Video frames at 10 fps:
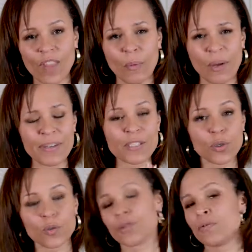where we
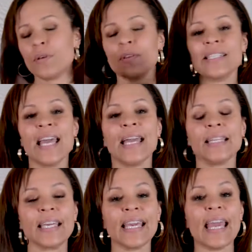talked through the
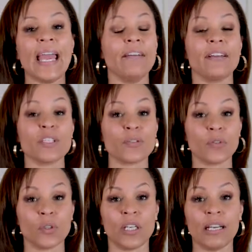10 key areas of
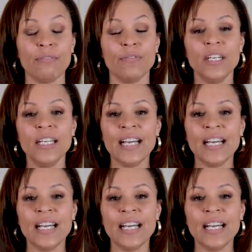your life